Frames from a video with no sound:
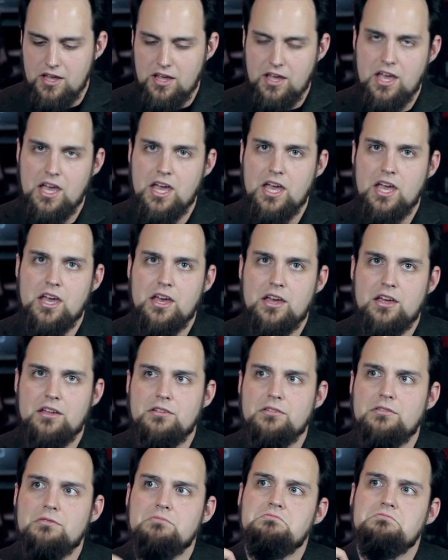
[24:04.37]

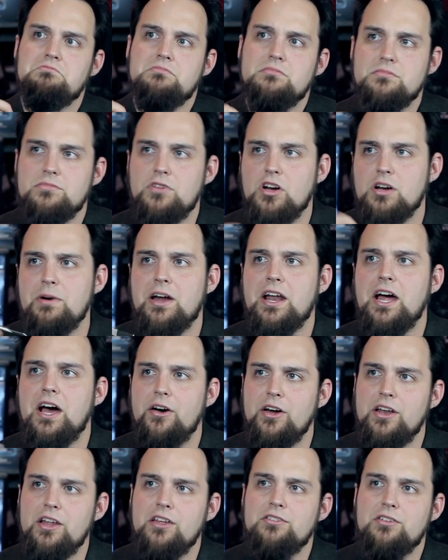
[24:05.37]
And talk about
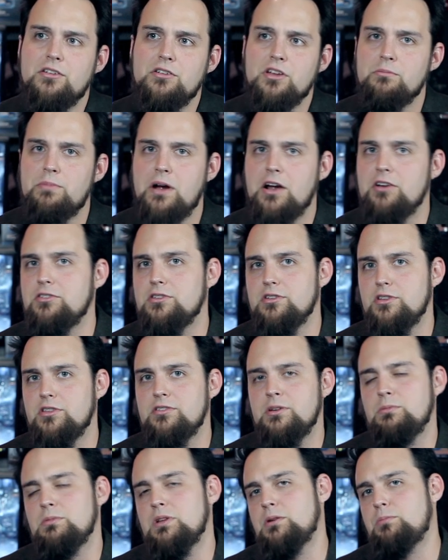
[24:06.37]
how it is in comparison to the
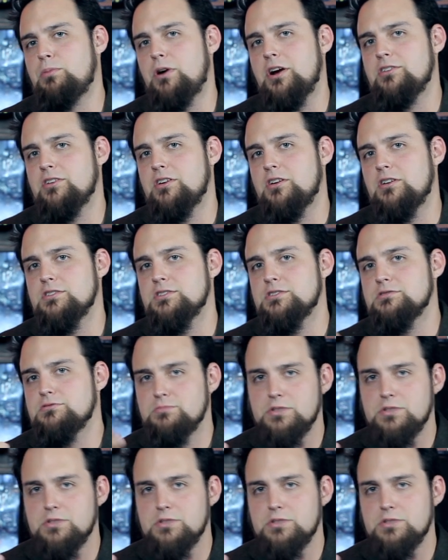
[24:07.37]
similar price cards.